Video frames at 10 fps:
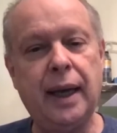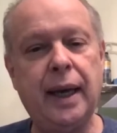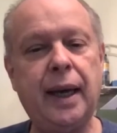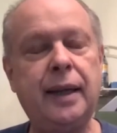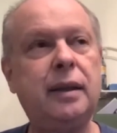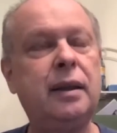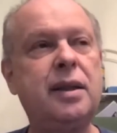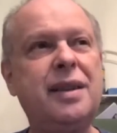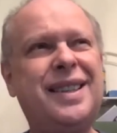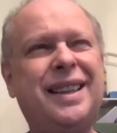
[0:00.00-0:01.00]
And she
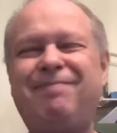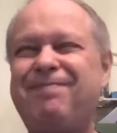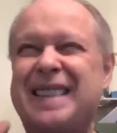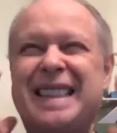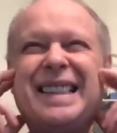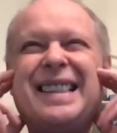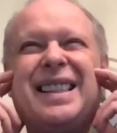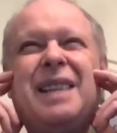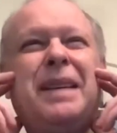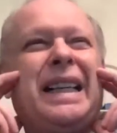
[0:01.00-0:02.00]
said,
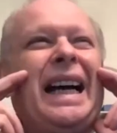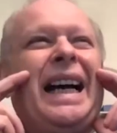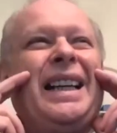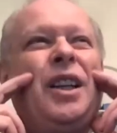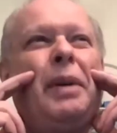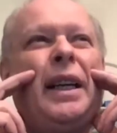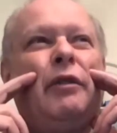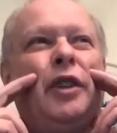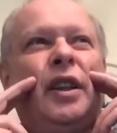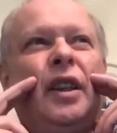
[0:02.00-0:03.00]
"Some guy nobody ever
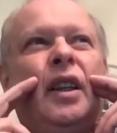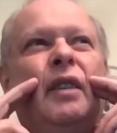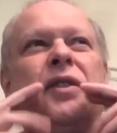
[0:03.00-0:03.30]
heard of.